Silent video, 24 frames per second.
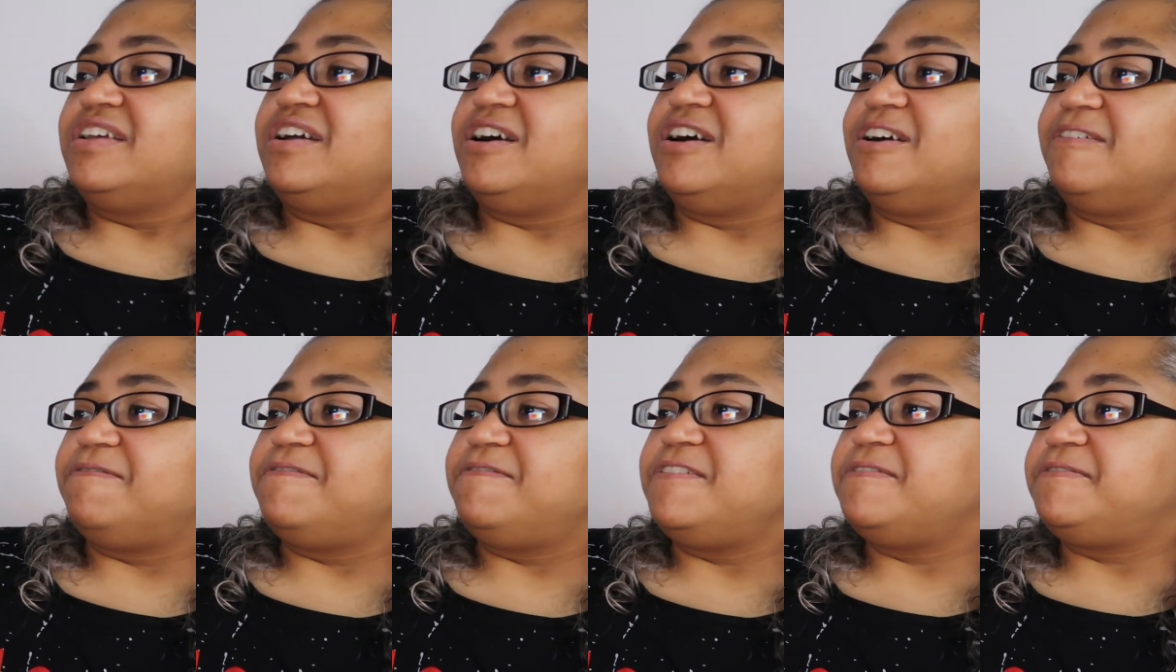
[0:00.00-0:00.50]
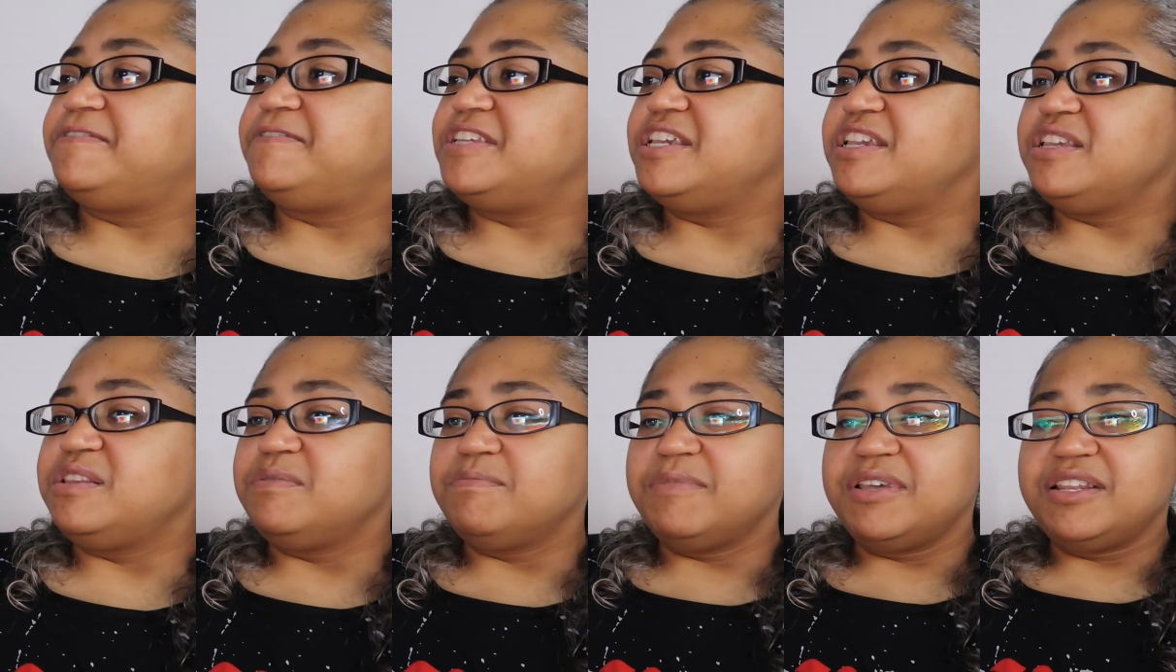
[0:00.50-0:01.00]
a
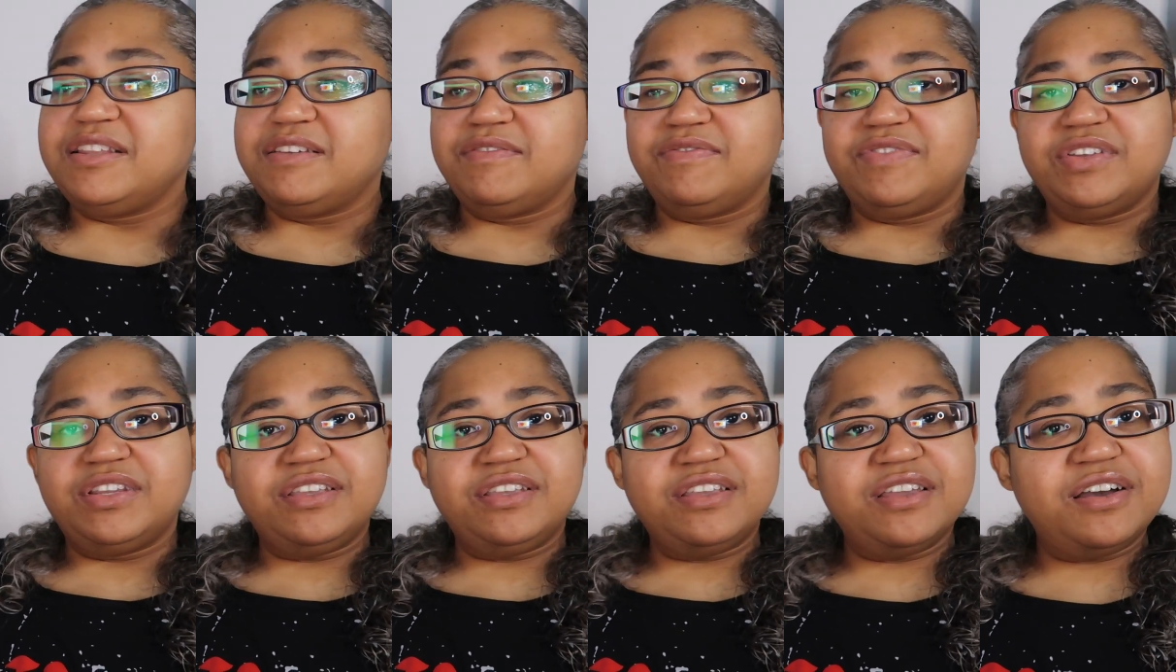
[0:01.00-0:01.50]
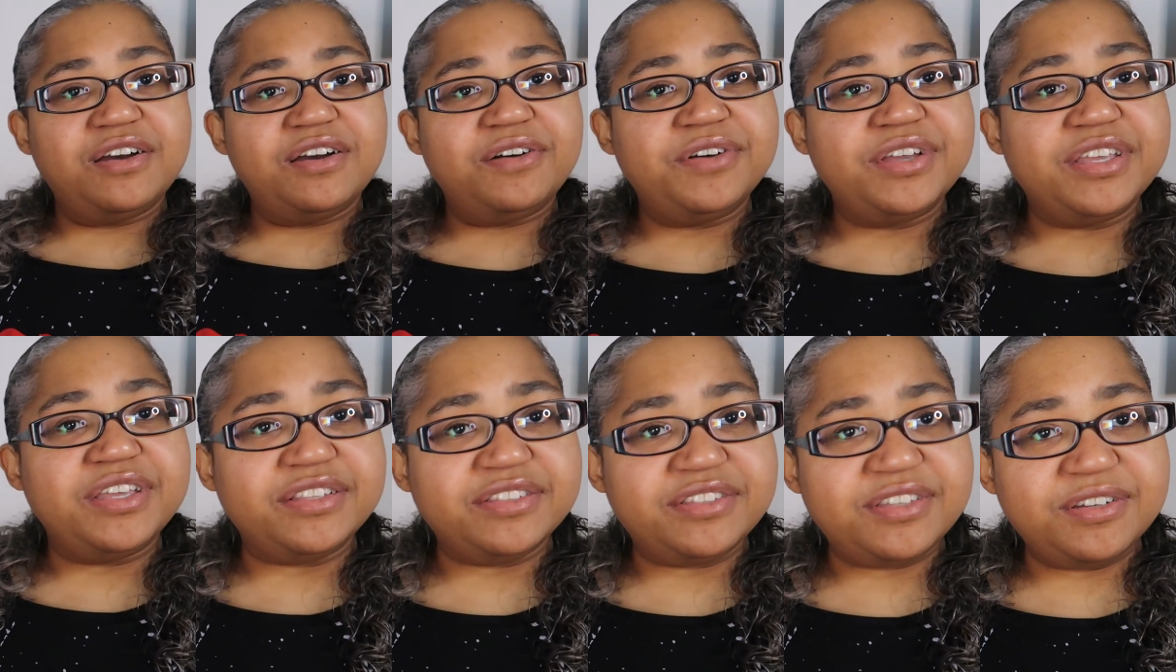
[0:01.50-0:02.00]
15-minute video
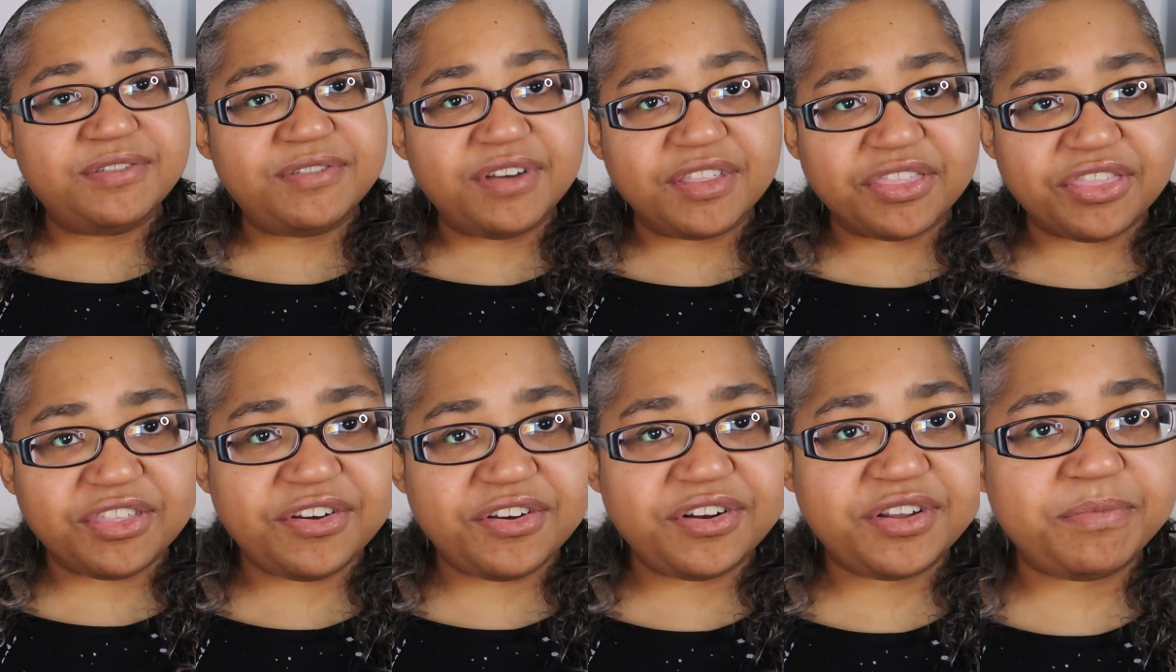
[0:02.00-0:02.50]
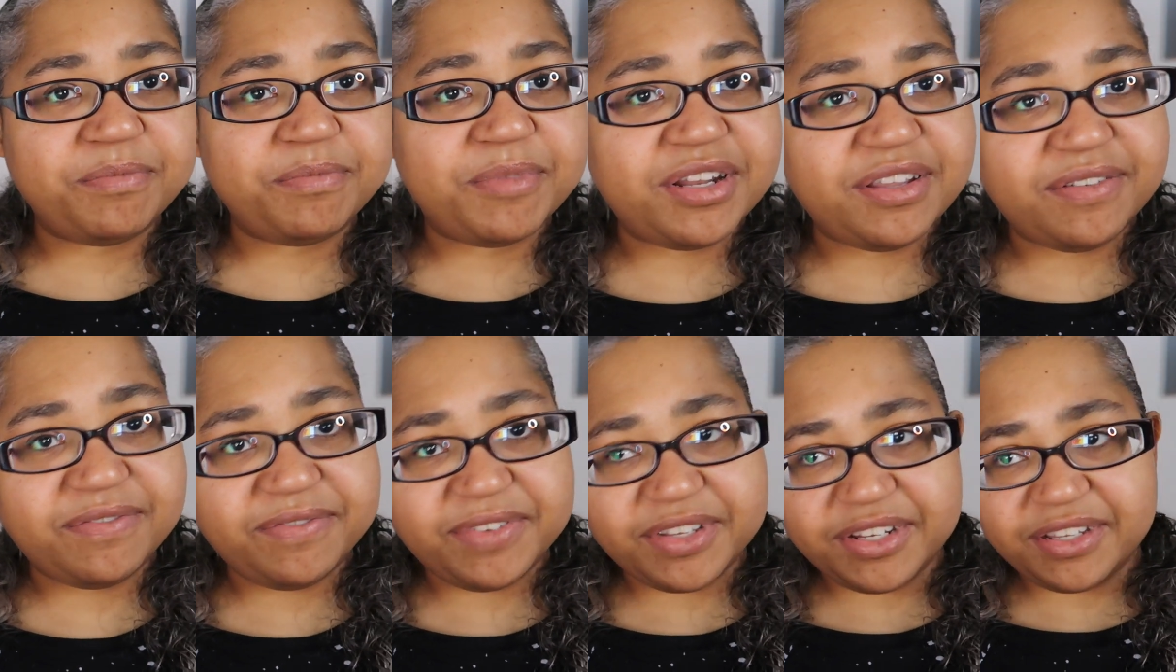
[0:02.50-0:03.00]
into a
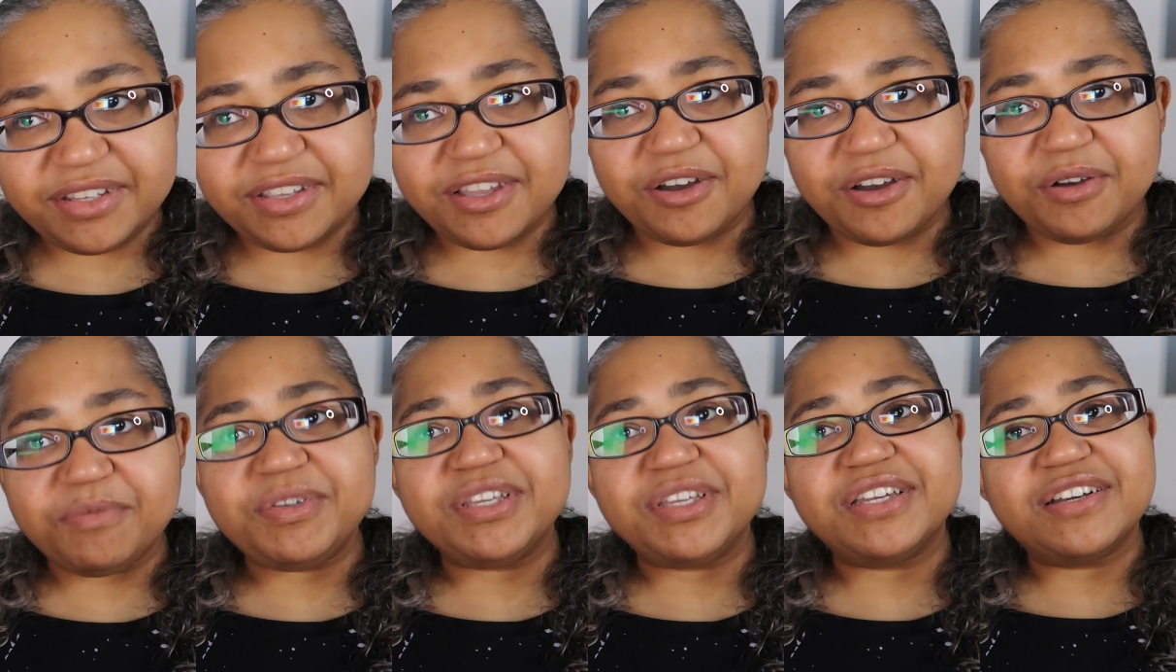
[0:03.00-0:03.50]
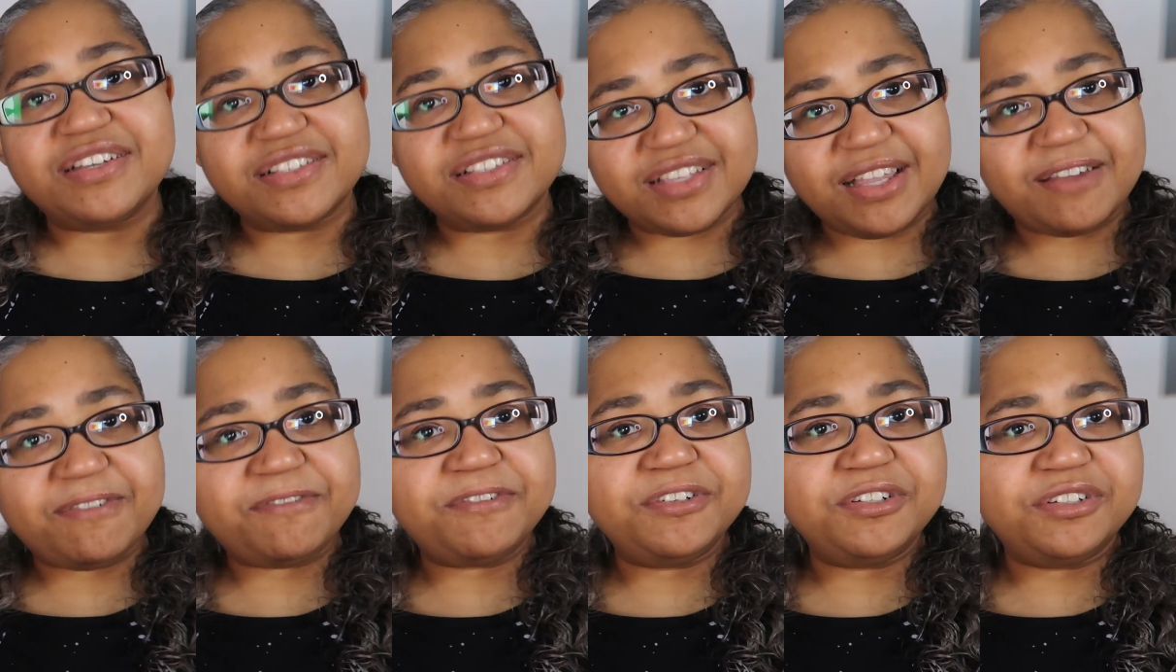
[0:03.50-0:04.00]
30-minute video because
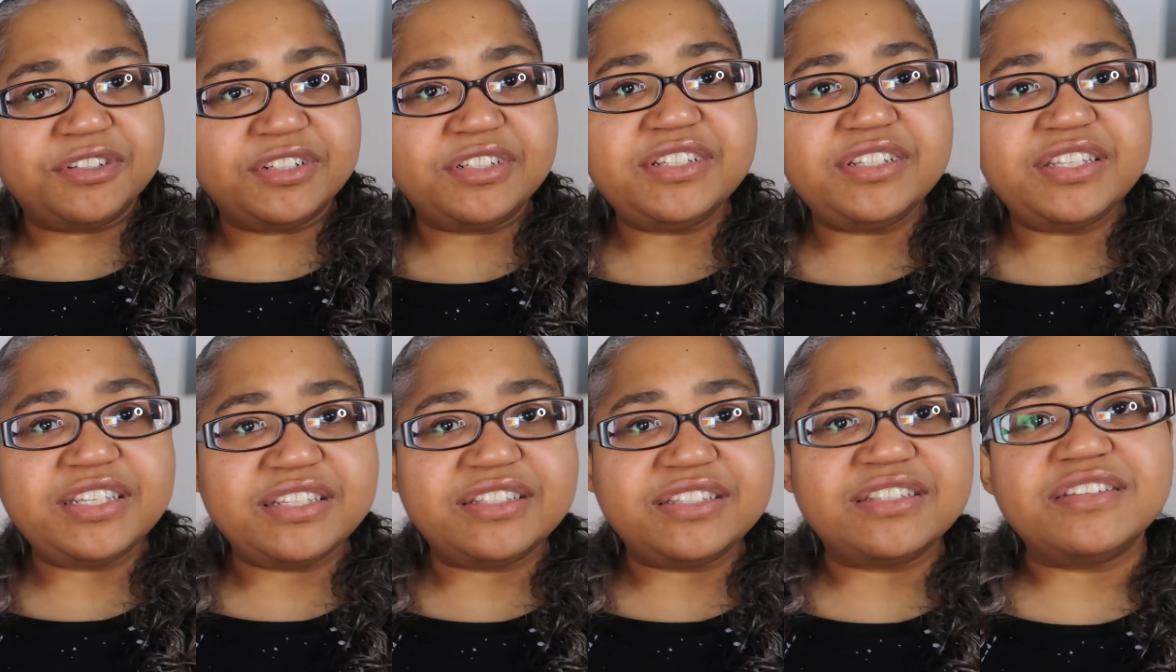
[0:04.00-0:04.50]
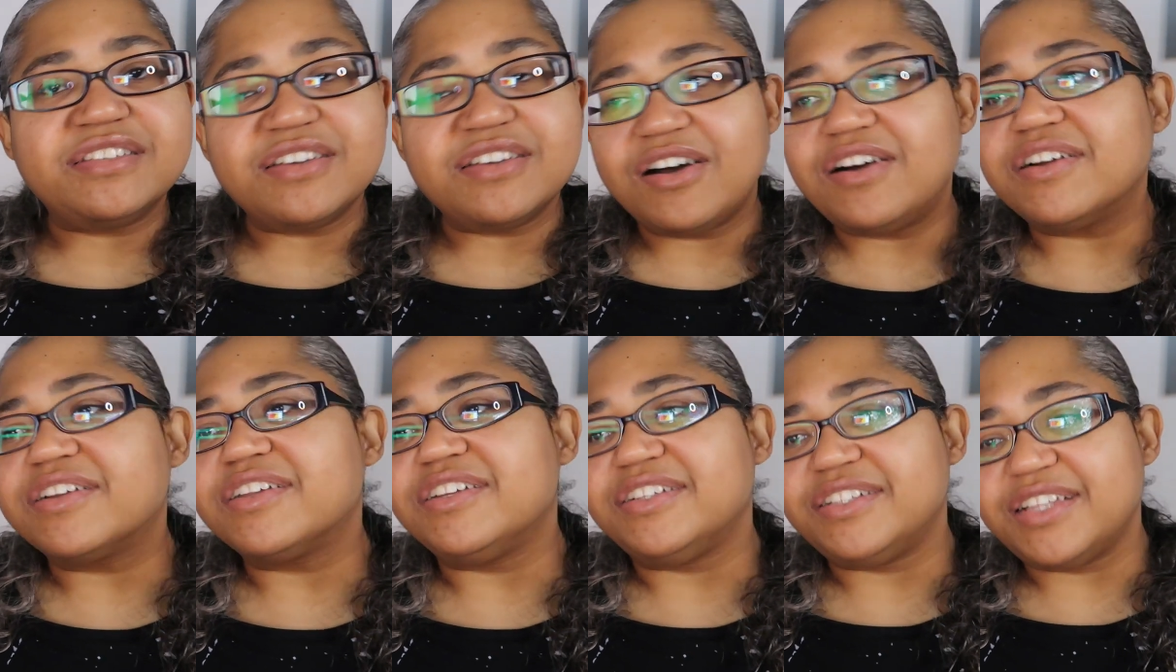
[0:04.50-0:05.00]
I feel the need to
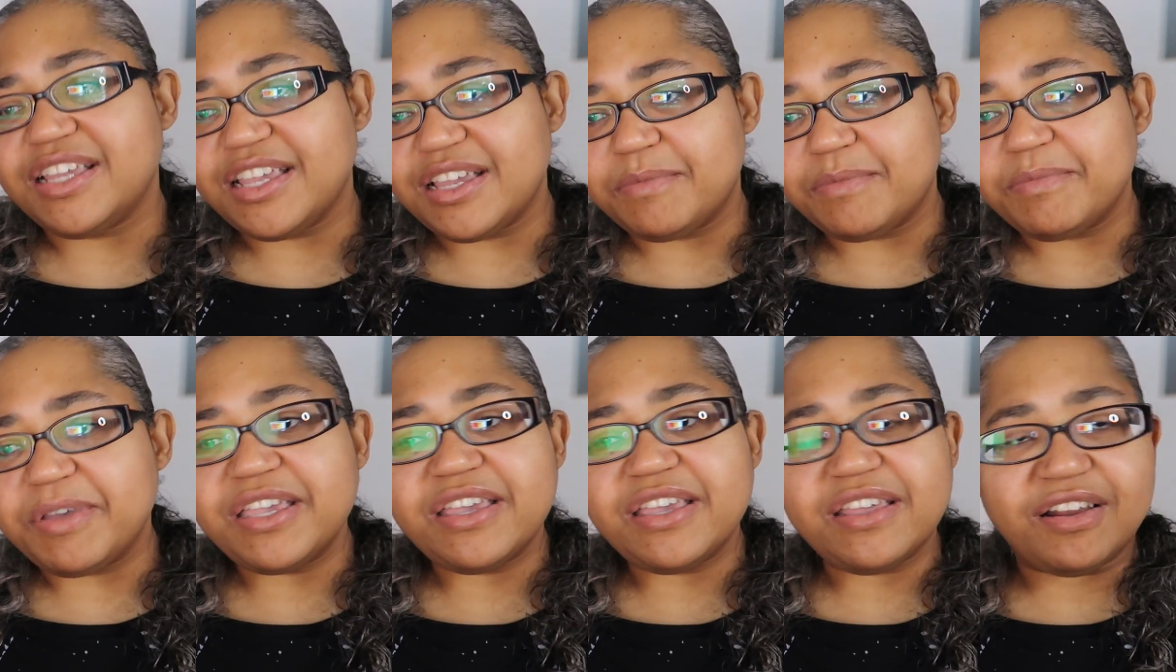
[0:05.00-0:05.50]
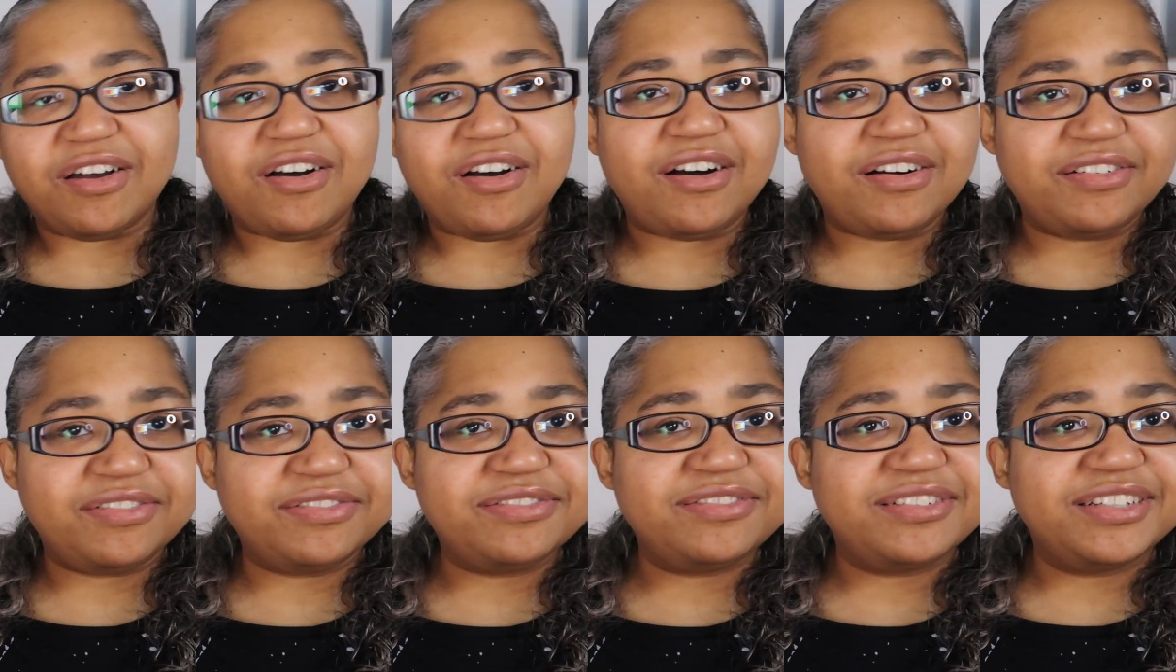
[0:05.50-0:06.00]
talk your damn head
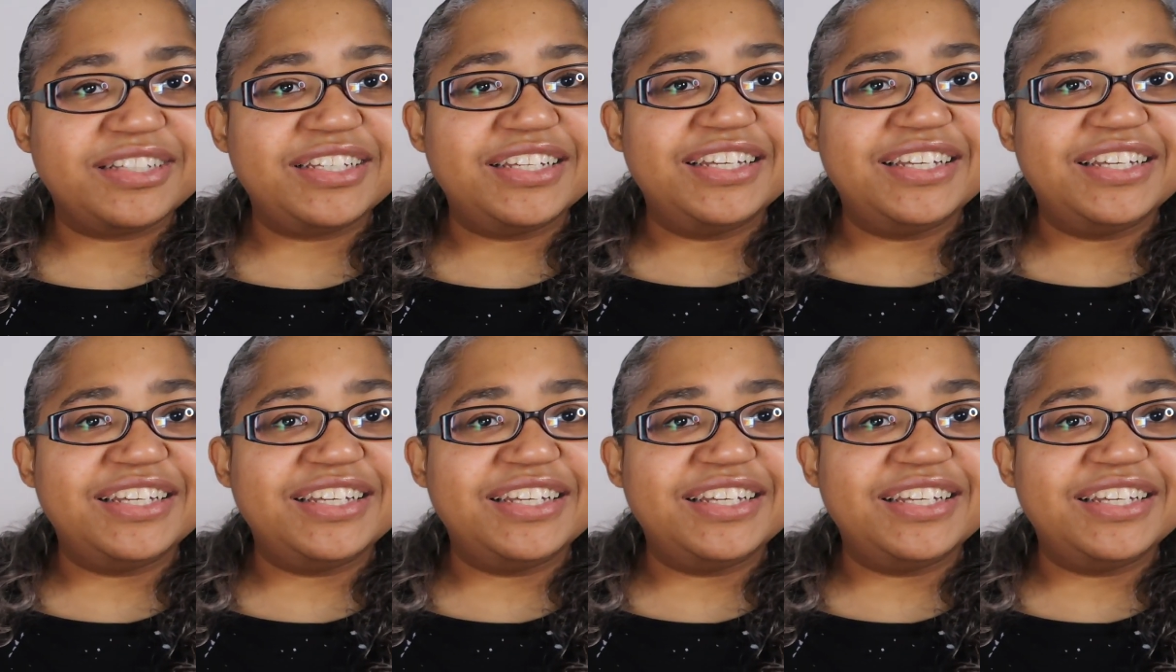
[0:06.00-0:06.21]
off.